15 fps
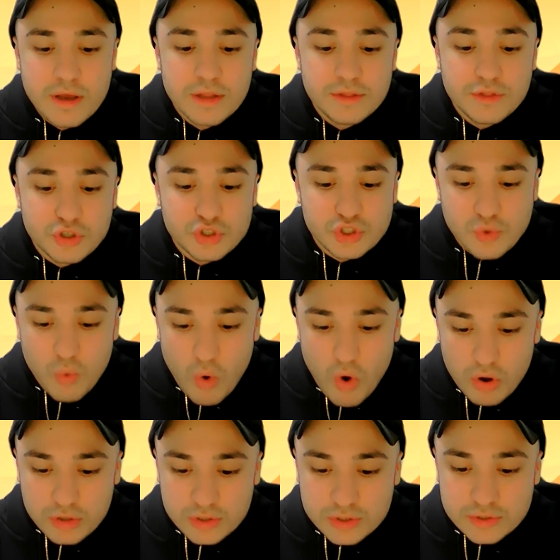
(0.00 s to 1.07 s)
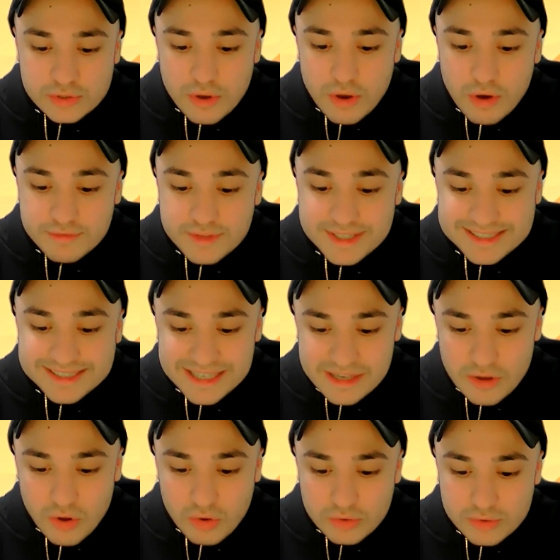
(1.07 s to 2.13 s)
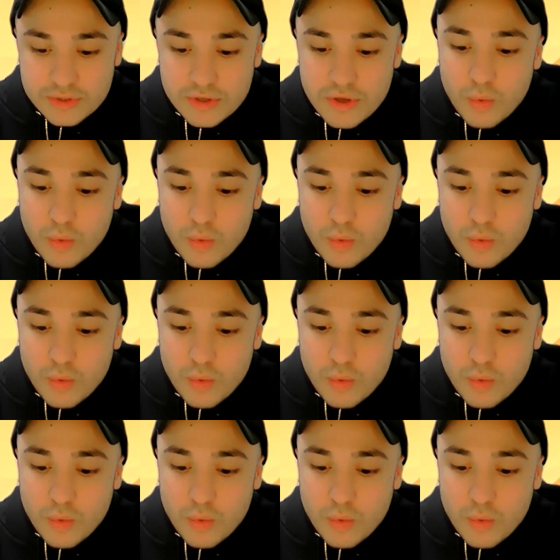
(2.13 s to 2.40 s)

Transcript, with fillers: the squawks of the seagulls